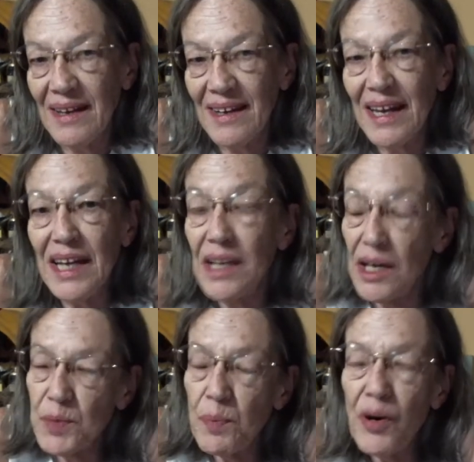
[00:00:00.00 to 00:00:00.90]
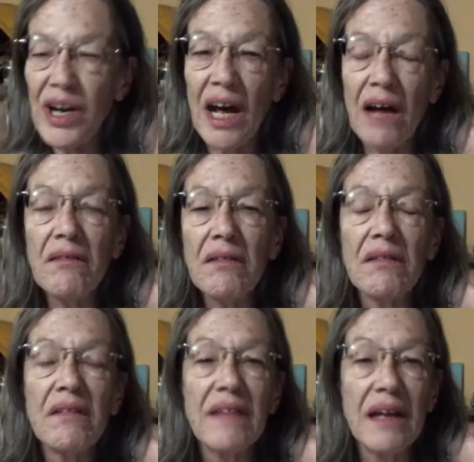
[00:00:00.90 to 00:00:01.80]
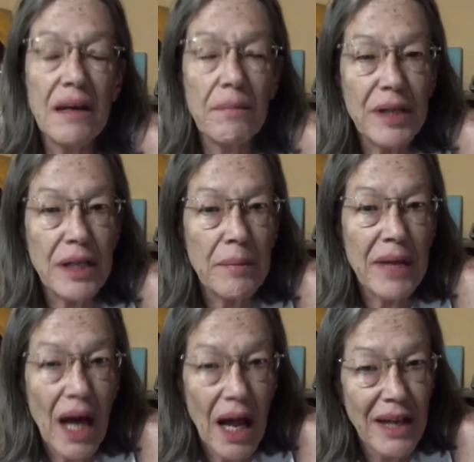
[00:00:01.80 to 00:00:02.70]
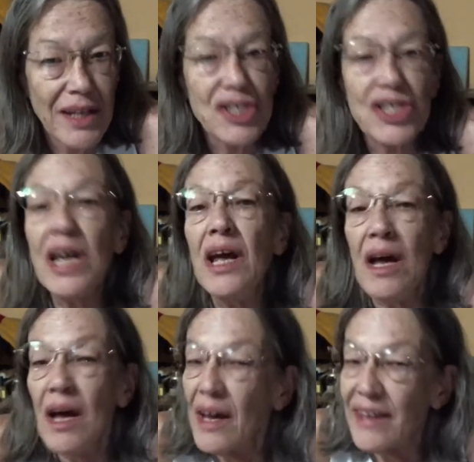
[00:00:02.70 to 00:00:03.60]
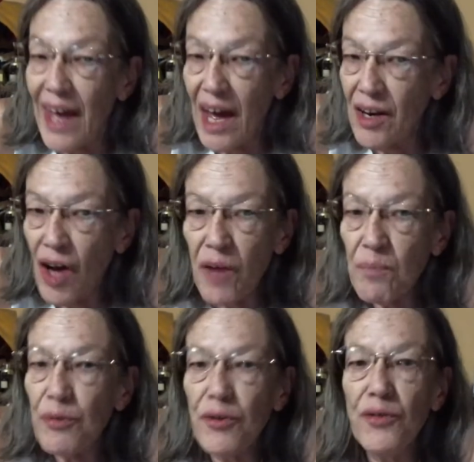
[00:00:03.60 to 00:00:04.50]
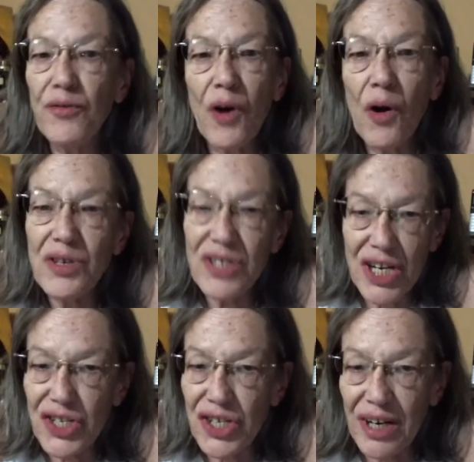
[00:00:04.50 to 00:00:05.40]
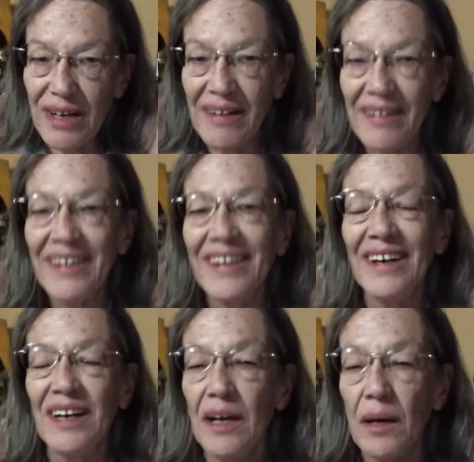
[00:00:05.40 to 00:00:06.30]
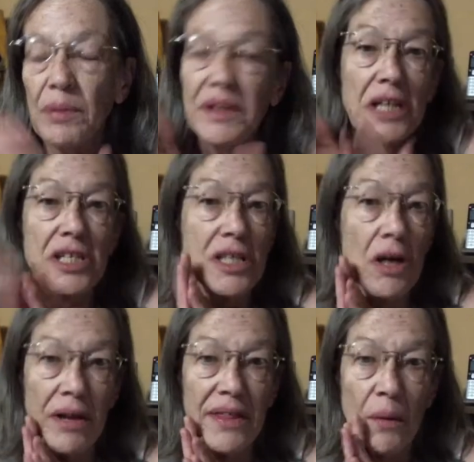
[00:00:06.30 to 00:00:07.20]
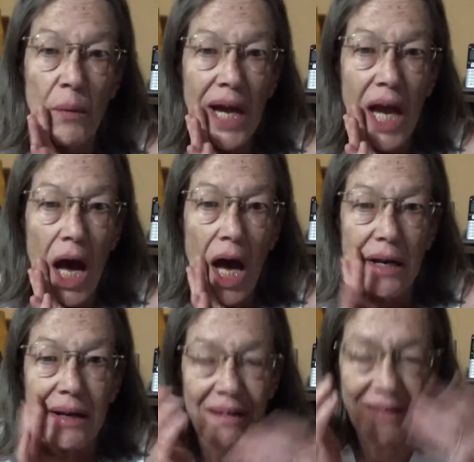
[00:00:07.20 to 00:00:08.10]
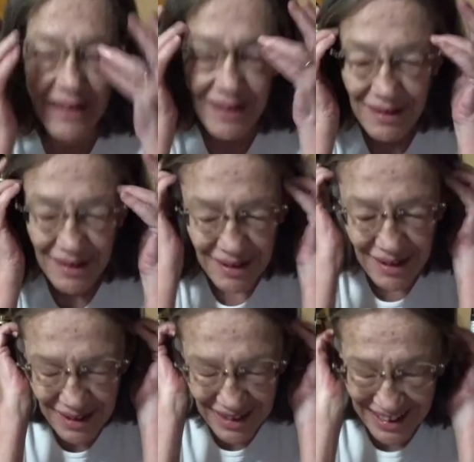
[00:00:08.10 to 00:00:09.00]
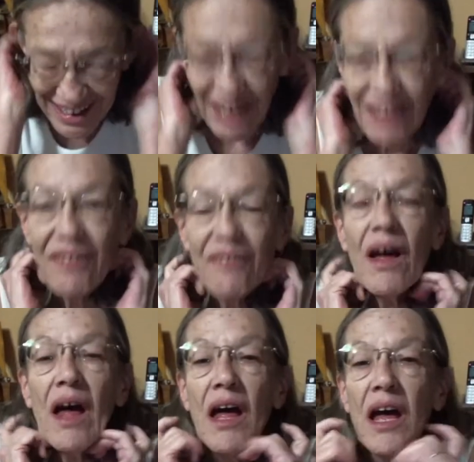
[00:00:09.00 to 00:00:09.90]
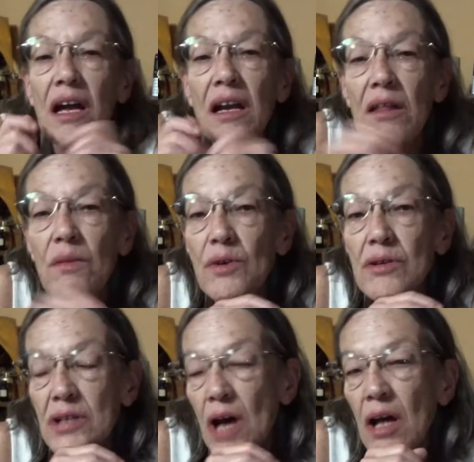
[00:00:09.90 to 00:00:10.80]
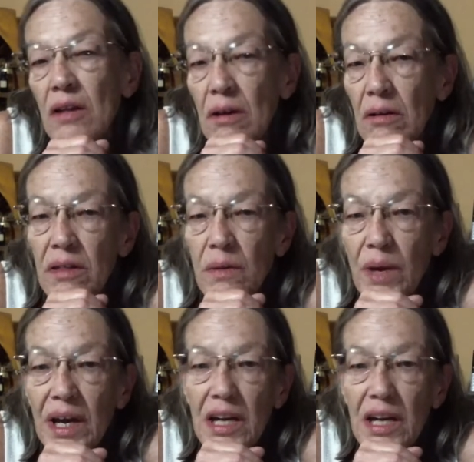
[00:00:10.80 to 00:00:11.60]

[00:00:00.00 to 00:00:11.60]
He does point out that epidemiology cannot prove causation. But that's the only thing we got. Yeah. In other words, the only thing we got